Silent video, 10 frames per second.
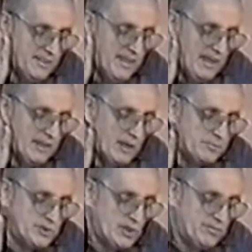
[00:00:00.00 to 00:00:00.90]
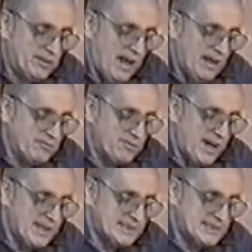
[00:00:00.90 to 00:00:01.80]
They that observe lying
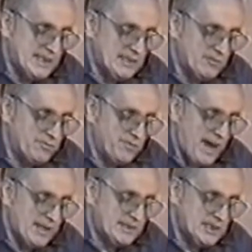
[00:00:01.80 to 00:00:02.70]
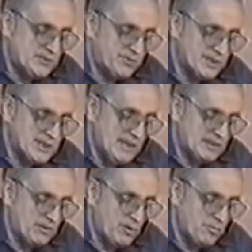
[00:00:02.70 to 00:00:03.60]
vanities
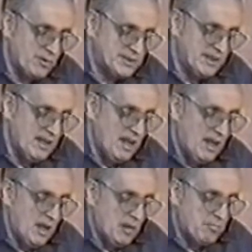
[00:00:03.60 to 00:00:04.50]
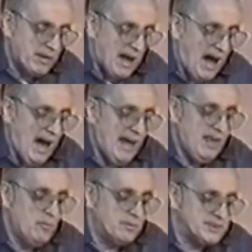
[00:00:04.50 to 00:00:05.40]
forsake their own mercy, but
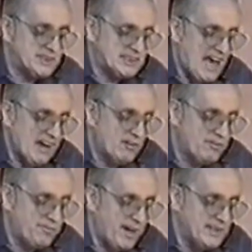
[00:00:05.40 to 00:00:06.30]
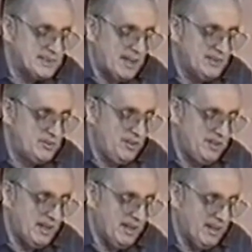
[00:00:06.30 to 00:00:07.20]
I will sacrifice unto
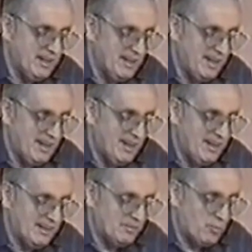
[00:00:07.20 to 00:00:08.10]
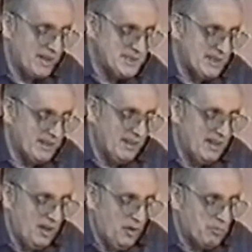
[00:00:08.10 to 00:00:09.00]
thee. Watch it.
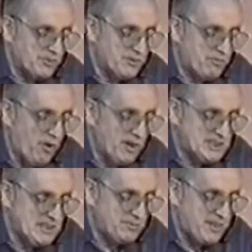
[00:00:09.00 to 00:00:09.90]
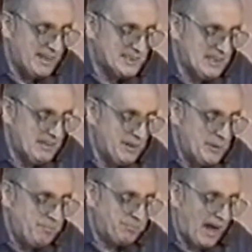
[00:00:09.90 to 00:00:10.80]
With the voice of
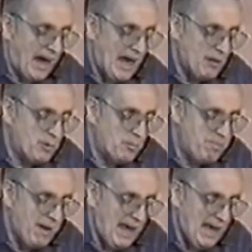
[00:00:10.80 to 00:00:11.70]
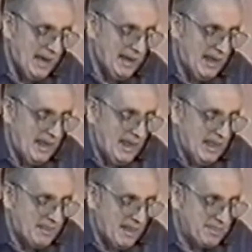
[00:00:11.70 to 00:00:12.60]
thanksgiving, I will pay
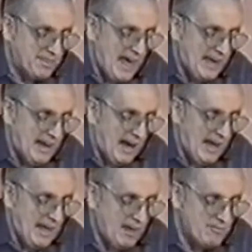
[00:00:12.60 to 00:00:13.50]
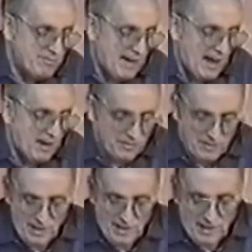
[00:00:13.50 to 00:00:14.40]
that I have vowed.